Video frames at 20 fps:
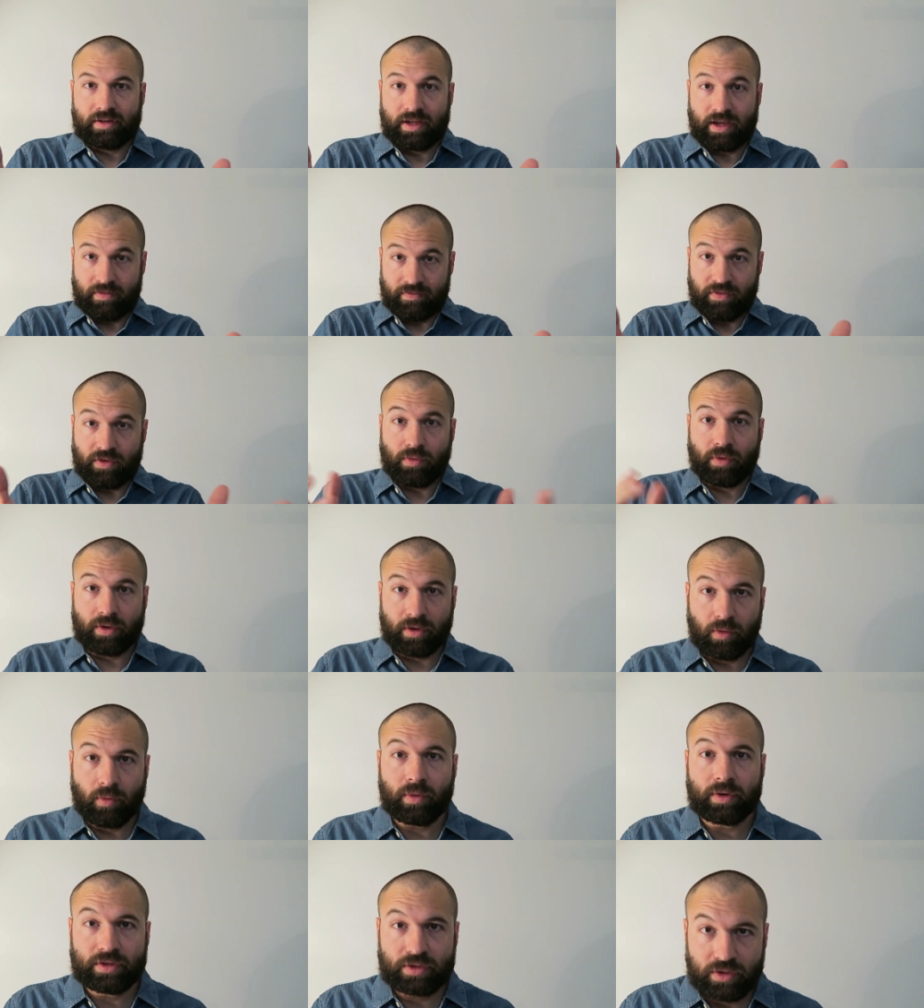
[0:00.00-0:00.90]
if you are
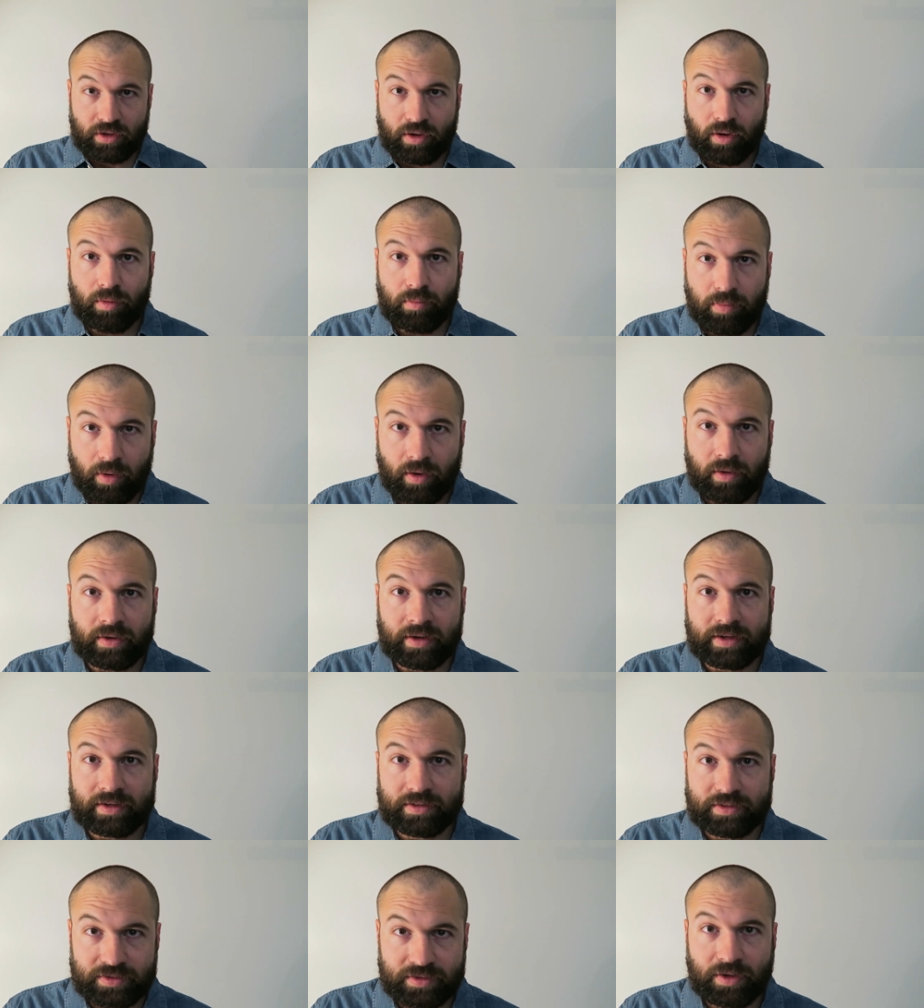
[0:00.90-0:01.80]
going to go
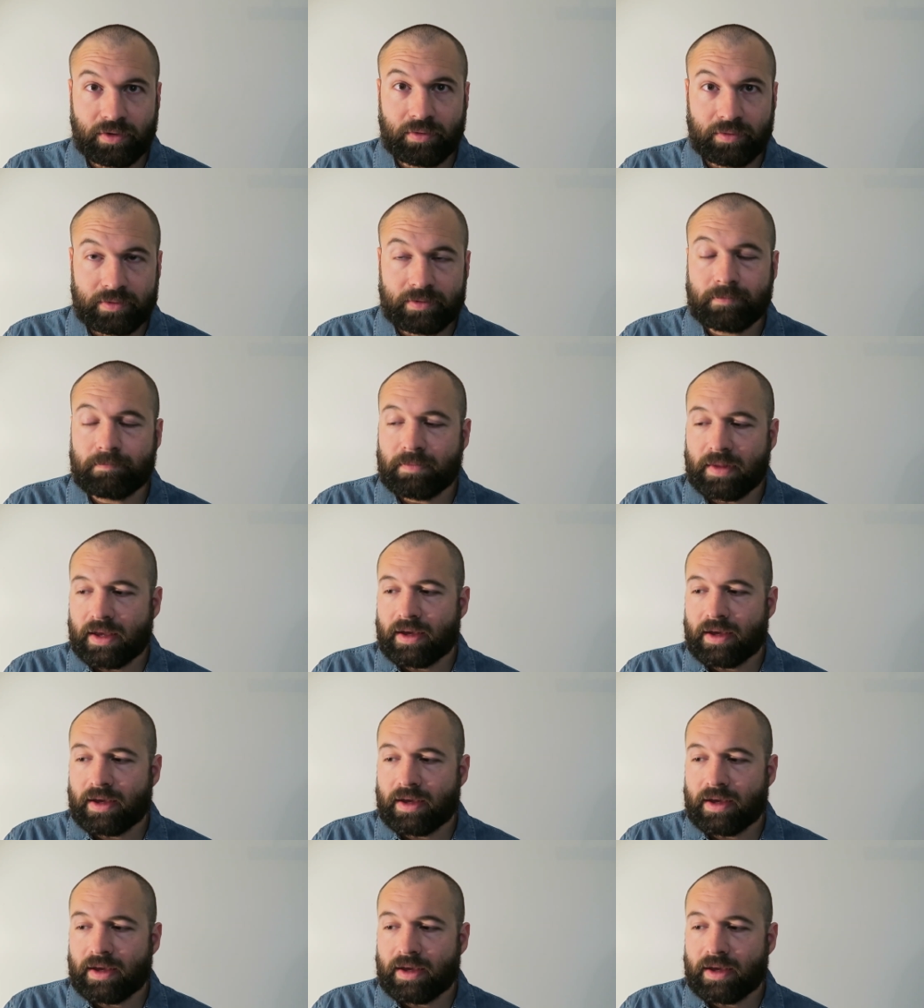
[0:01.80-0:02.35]
balding soon.